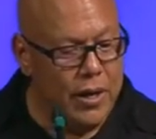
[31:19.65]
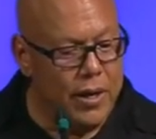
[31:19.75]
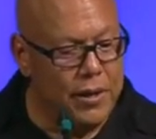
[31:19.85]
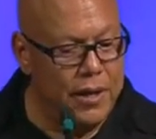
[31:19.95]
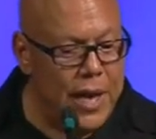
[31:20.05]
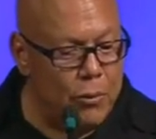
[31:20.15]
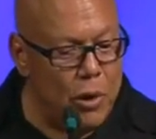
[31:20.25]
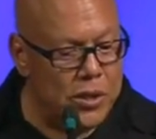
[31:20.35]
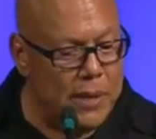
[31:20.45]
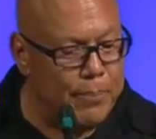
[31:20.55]
Then they
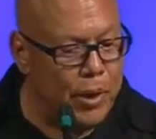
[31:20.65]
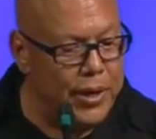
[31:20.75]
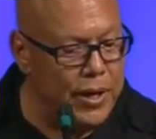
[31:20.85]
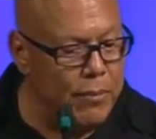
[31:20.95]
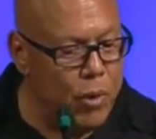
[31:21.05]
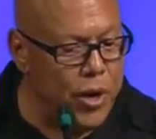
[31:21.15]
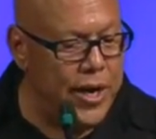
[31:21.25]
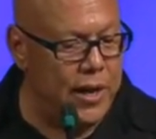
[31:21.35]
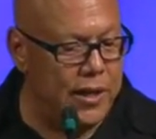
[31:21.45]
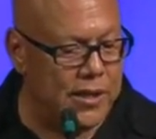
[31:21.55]
rose up early in the morning,
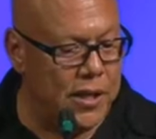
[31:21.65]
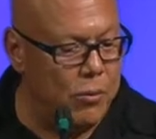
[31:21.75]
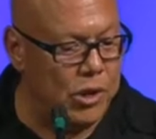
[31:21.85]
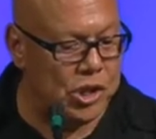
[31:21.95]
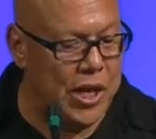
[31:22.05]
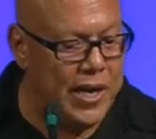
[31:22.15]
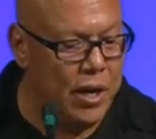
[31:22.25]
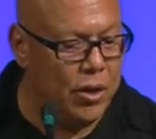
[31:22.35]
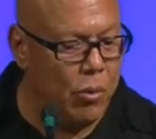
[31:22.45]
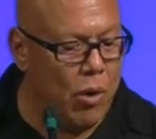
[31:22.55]
and the sun was shining on
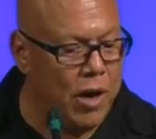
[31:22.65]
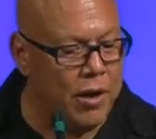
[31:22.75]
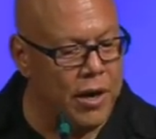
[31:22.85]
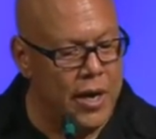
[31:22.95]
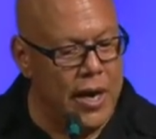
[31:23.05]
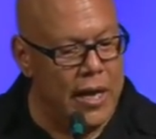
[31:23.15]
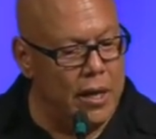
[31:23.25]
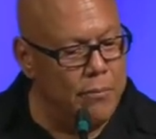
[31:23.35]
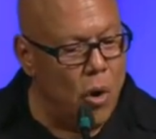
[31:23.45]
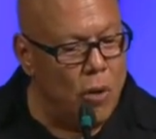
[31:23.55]
the water. And the
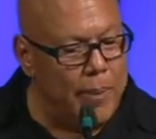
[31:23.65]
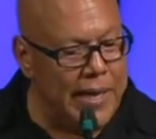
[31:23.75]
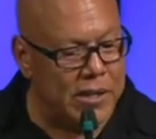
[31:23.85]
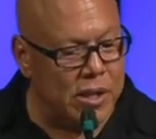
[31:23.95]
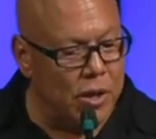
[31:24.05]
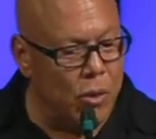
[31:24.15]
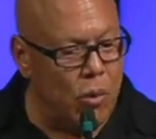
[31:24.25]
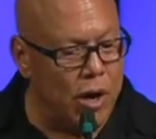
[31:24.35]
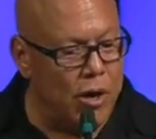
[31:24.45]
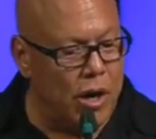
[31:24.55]
Moabites saw the
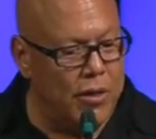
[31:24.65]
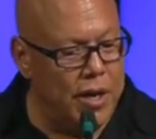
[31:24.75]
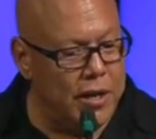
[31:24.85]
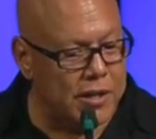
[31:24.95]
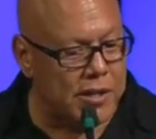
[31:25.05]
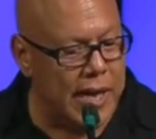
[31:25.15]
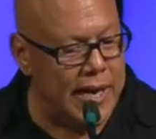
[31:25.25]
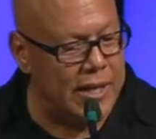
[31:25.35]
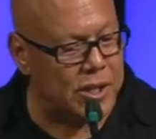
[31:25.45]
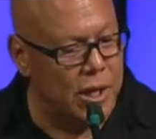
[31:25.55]
water on the other side
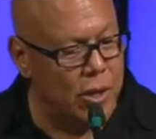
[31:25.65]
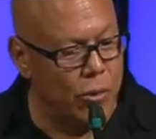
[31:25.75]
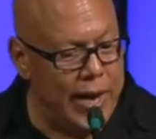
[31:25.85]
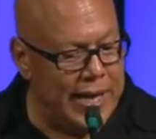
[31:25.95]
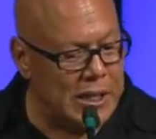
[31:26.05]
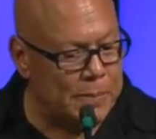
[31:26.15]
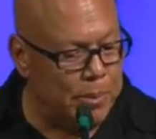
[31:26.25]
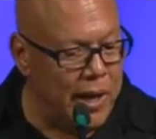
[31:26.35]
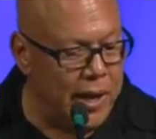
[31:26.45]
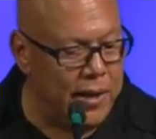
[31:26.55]
as red as
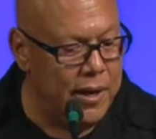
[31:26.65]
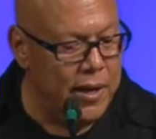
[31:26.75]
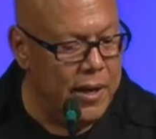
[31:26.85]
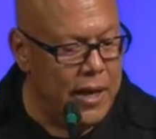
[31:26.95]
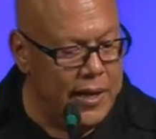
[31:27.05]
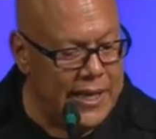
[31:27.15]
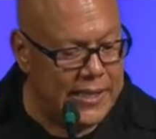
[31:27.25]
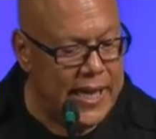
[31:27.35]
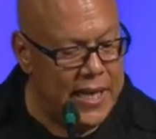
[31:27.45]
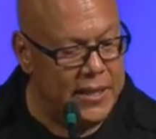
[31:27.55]
blood. And they
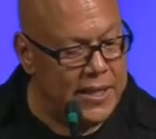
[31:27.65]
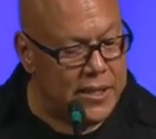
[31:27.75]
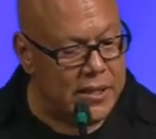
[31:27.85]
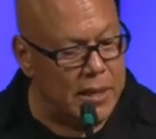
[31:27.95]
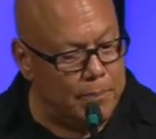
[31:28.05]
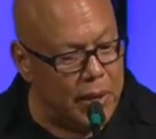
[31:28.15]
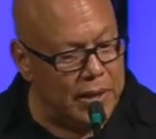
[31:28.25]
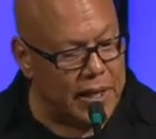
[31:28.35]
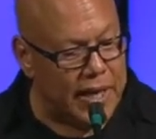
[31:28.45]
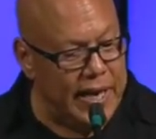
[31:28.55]
said, This is the blood the
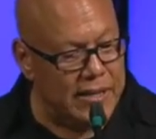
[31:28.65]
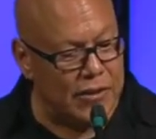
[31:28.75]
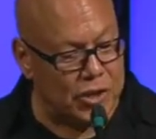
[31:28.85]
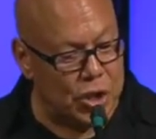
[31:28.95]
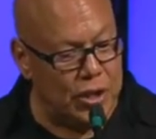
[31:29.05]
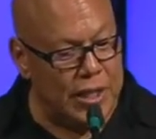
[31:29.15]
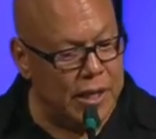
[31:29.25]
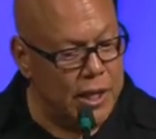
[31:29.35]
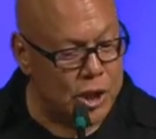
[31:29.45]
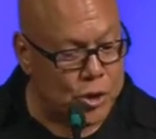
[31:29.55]
kings have surely
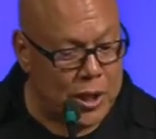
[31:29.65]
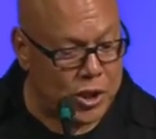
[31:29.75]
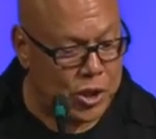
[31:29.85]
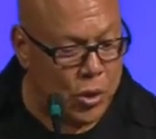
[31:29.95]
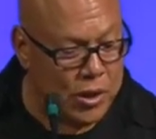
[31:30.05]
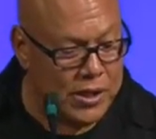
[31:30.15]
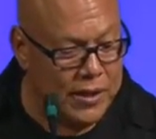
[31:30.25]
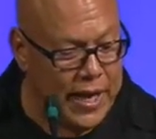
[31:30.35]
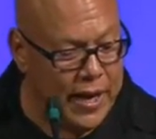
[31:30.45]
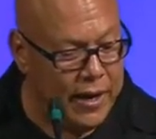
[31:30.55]
struck swords, and
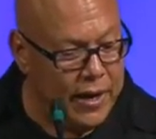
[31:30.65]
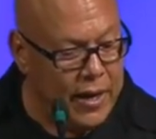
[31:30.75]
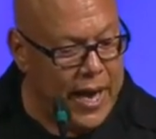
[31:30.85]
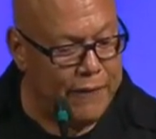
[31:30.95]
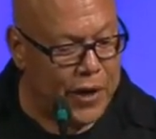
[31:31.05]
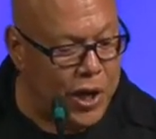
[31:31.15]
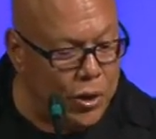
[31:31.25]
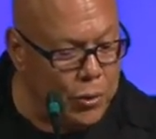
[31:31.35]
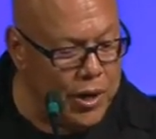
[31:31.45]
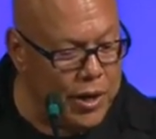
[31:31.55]
they have killed
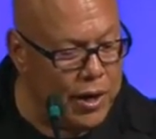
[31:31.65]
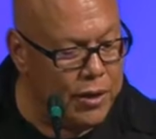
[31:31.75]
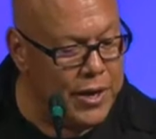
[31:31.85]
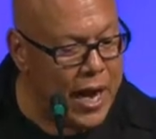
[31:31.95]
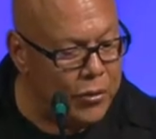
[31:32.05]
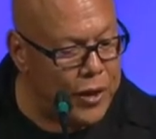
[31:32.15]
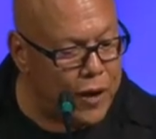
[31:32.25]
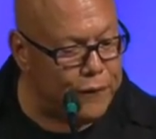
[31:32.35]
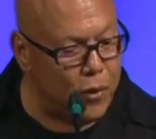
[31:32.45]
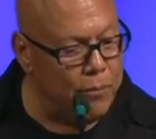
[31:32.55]
one another. Now
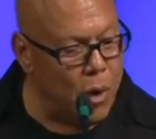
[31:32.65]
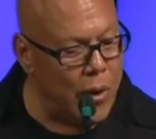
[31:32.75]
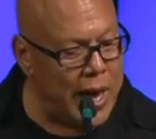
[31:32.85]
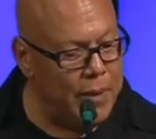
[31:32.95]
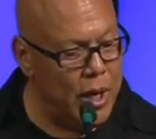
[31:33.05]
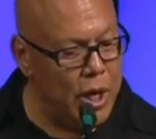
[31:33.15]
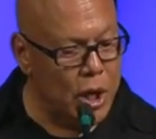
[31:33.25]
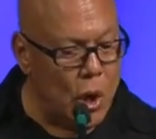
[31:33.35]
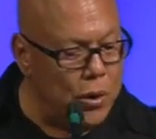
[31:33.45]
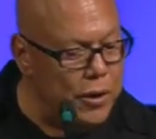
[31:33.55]
therefore, Moab,
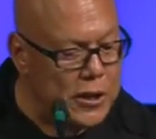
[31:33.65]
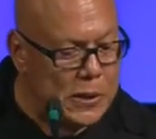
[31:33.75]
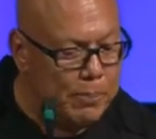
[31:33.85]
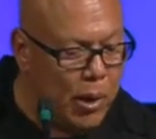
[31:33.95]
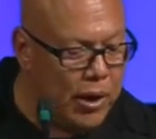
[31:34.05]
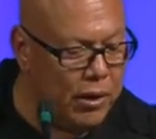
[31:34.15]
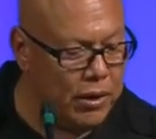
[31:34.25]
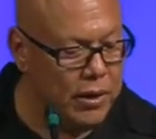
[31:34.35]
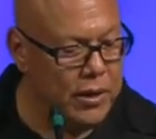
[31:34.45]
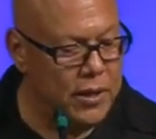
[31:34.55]
go to the spoil.
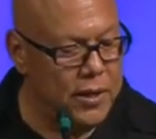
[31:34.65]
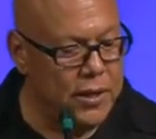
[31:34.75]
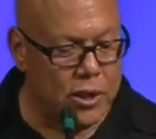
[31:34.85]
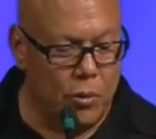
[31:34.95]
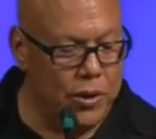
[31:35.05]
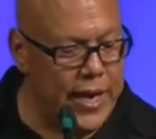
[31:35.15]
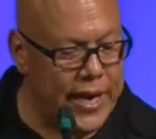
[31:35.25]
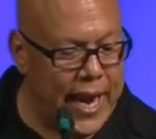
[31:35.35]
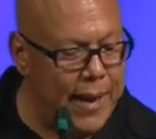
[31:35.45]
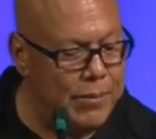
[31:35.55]
So when they
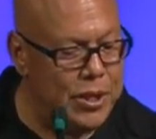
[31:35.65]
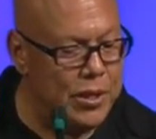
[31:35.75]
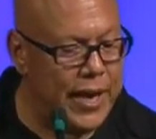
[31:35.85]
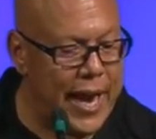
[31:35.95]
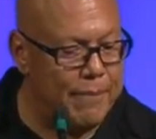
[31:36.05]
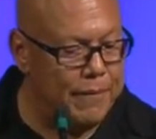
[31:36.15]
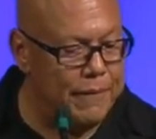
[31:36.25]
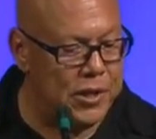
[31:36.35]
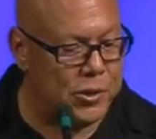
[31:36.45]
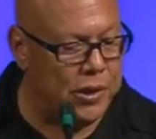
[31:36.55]
came to the camp of
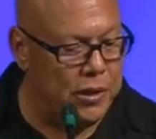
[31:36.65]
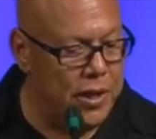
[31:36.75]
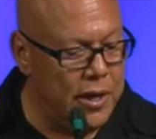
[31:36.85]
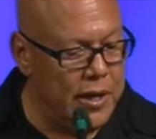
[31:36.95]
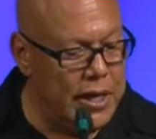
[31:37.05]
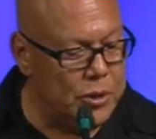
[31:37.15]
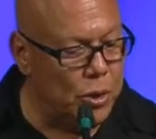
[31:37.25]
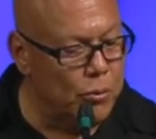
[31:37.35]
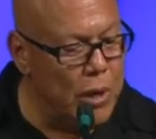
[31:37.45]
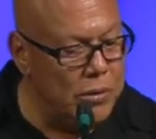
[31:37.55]
Israel, Israel
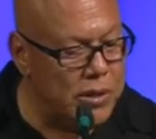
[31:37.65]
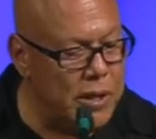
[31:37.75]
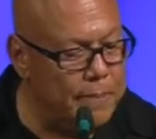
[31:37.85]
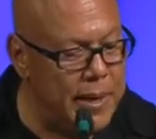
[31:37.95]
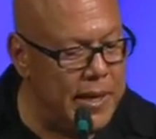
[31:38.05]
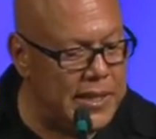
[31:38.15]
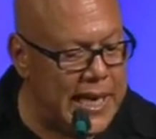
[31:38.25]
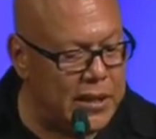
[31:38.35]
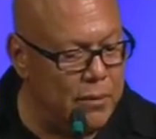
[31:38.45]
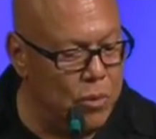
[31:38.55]
rose up and attacked
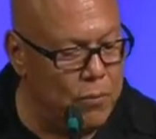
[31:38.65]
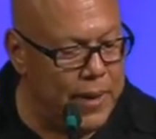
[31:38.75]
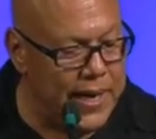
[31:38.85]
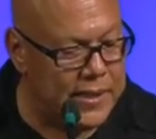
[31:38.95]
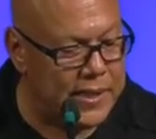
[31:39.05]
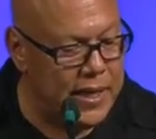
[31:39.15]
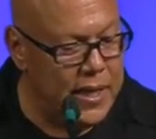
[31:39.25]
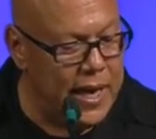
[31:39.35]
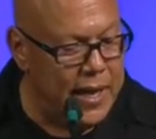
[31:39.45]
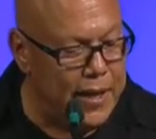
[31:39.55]
the Moabites,
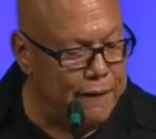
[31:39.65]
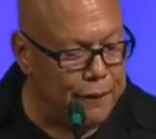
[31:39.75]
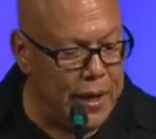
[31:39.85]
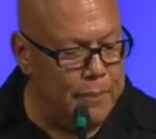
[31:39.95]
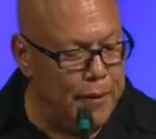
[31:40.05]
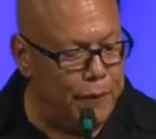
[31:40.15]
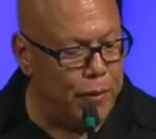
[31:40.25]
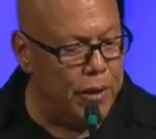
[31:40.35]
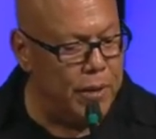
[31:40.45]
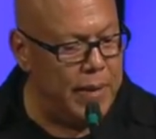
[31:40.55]
and they fled before
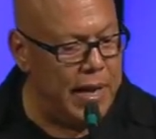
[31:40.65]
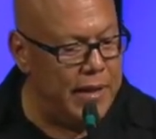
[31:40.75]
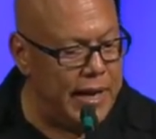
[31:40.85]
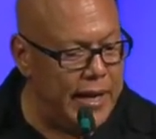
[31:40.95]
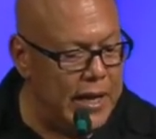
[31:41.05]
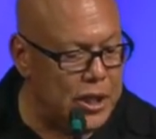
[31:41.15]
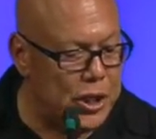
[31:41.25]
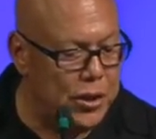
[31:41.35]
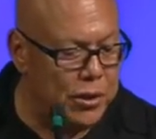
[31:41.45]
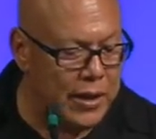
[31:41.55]
them, and they entered
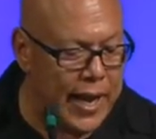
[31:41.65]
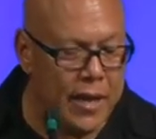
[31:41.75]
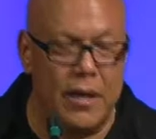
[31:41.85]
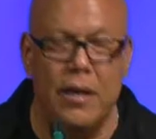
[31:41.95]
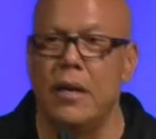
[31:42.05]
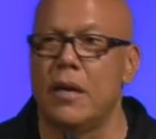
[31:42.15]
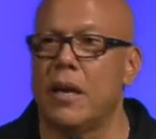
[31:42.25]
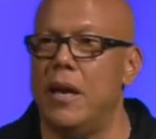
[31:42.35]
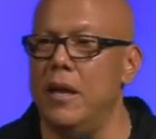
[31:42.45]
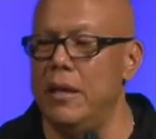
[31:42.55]
their land,
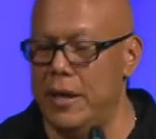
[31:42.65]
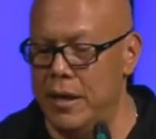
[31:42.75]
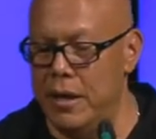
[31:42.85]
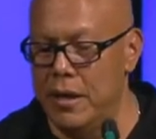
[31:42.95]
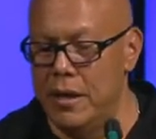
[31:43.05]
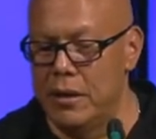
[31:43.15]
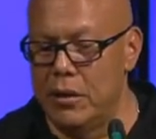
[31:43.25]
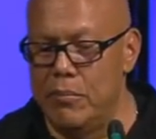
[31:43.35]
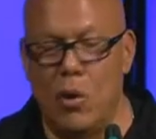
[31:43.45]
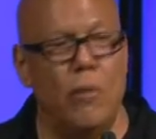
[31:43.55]
killing the
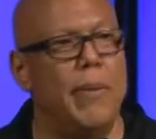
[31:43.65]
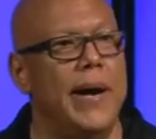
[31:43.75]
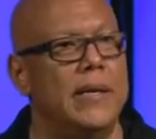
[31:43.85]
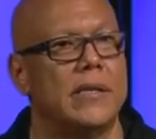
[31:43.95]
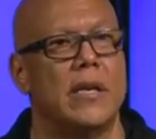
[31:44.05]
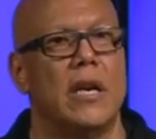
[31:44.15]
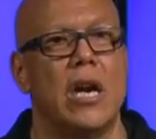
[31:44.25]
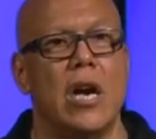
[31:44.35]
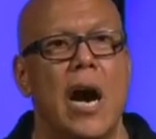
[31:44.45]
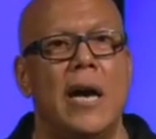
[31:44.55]
Moabites.
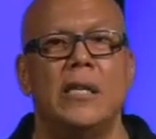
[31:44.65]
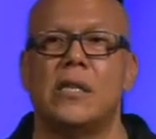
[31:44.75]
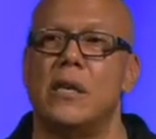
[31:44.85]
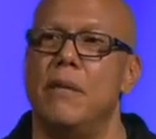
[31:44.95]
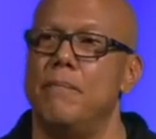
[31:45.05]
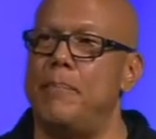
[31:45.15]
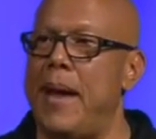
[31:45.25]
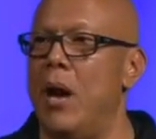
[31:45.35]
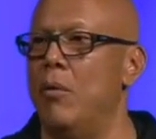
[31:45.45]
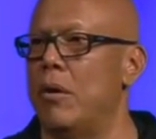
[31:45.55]
God's
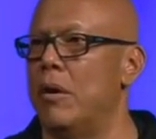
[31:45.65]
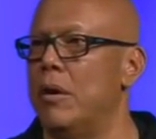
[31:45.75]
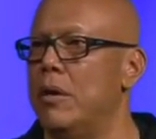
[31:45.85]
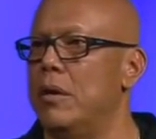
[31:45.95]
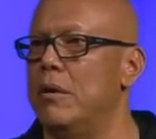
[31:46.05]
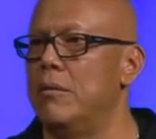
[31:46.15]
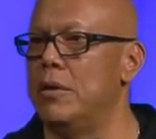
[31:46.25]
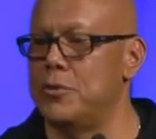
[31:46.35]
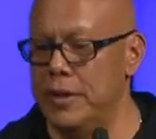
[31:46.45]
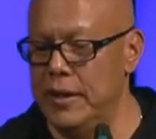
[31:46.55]
power
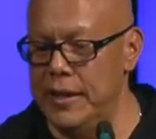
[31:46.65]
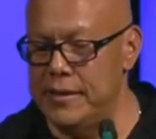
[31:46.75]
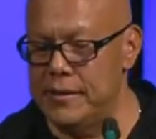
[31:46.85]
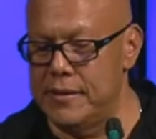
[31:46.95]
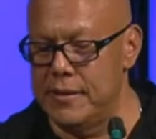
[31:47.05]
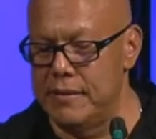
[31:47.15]
was released.